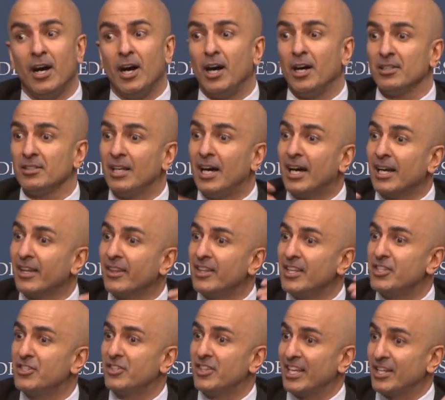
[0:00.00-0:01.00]
A lot of
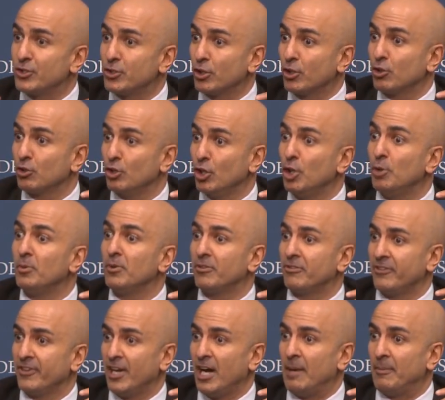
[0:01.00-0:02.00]
these things are global
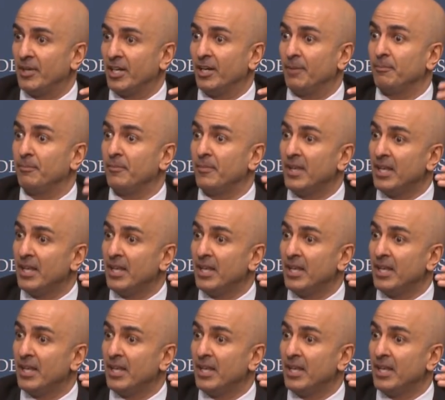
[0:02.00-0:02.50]
phenomena